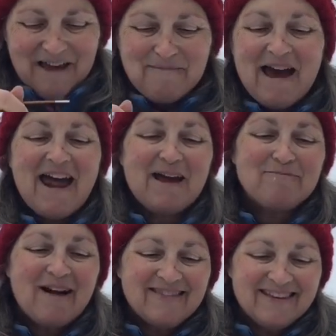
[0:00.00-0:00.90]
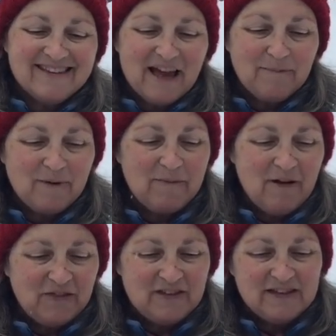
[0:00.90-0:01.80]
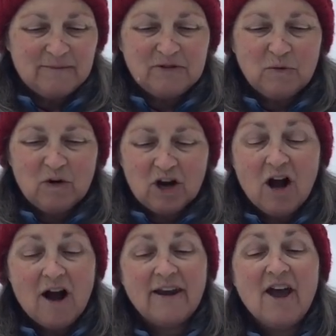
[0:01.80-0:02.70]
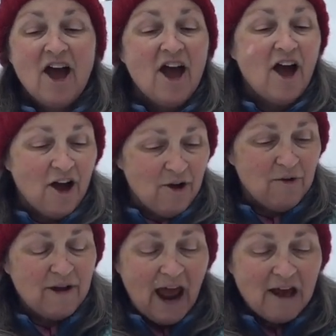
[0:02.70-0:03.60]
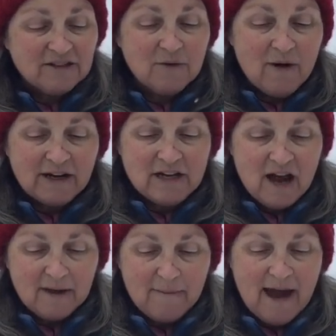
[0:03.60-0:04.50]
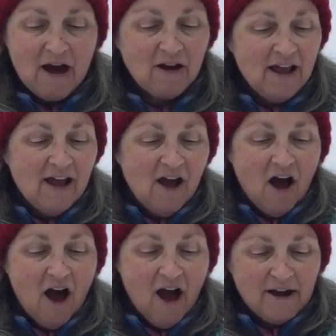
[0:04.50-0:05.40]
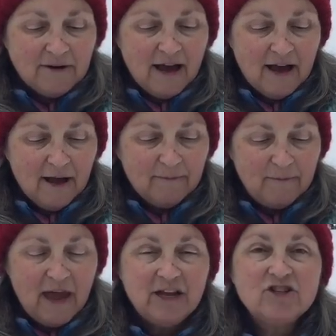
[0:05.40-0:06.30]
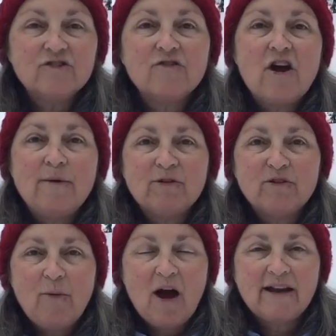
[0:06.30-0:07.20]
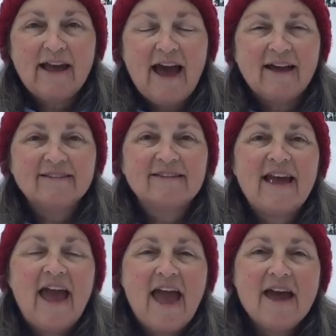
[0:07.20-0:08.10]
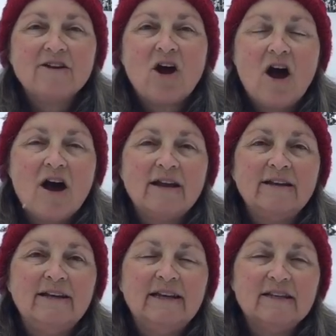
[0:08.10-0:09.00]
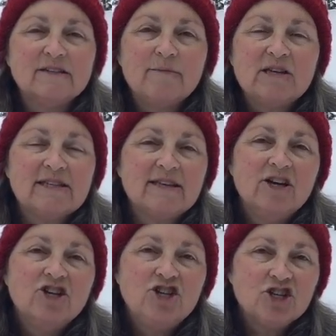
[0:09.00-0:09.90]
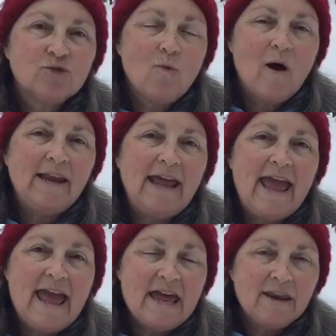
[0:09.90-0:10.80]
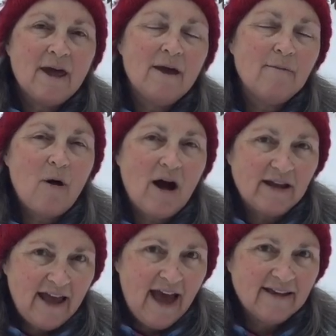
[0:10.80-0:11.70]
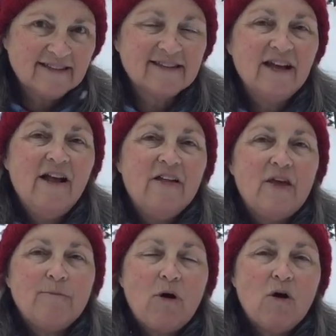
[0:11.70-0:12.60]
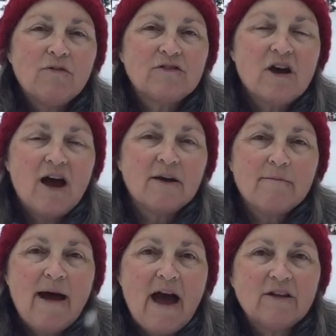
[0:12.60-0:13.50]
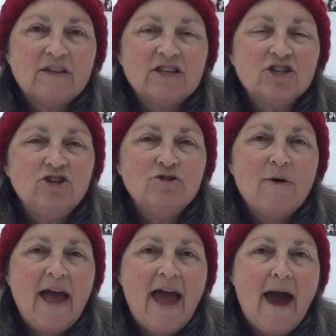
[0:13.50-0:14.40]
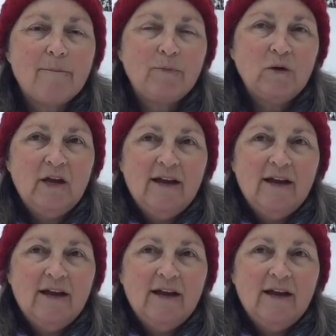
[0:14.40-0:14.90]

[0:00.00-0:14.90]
But I brought this up. I brought this up to work on. Oh, and I also want to talk about on Paige the Framers podcast and on Elizabeth's Just One N podcast. They both talk about this new app.